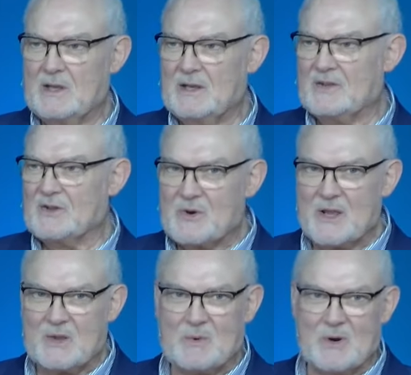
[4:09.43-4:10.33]
Now, the
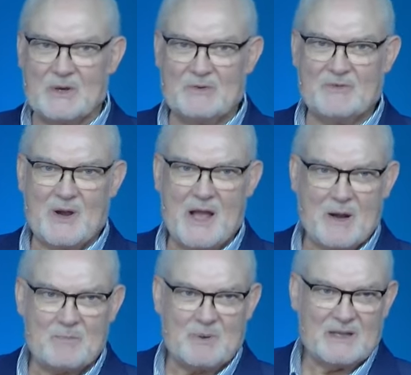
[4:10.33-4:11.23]
Greek word for
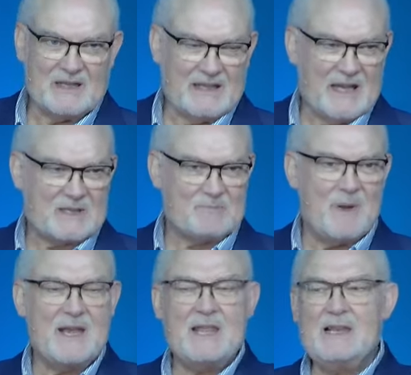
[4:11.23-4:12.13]
help has
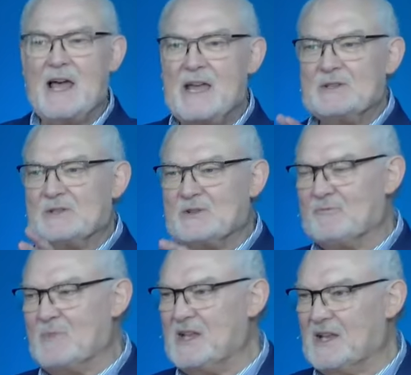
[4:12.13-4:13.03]
many layers of
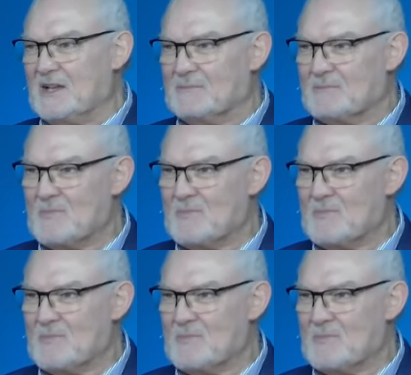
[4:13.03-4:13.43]
meaning.